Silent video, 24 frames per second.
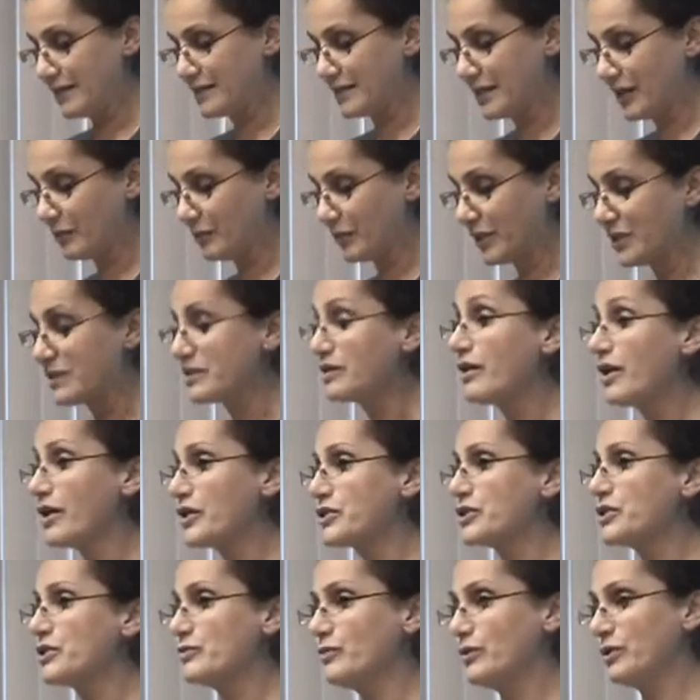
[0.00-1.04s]
some
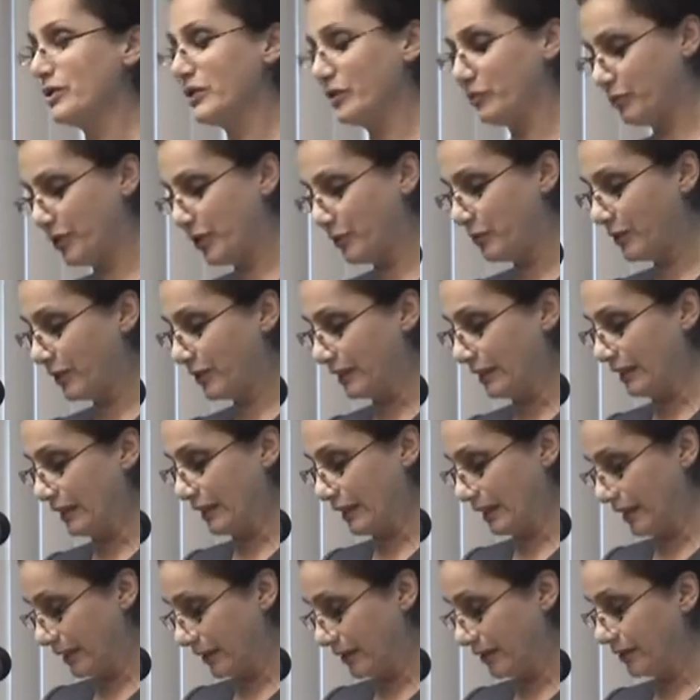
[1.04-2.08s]
discussions with the people
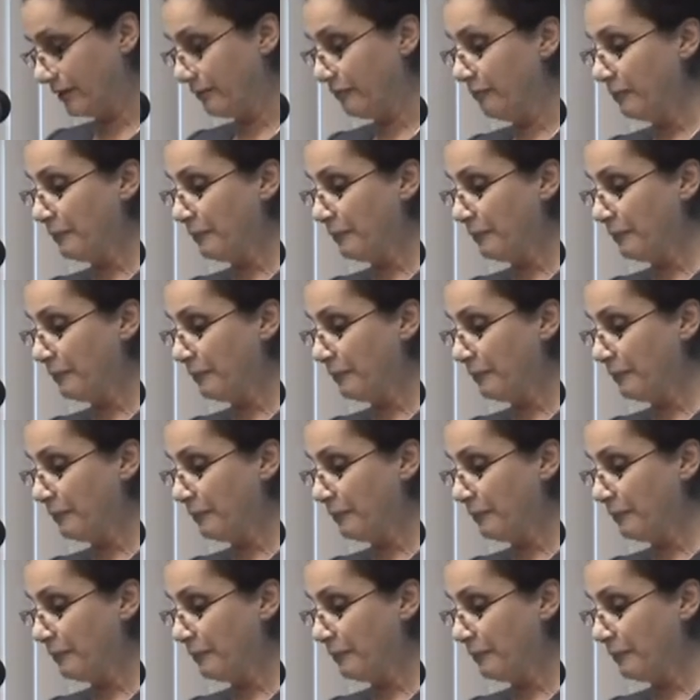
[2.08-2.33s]
here,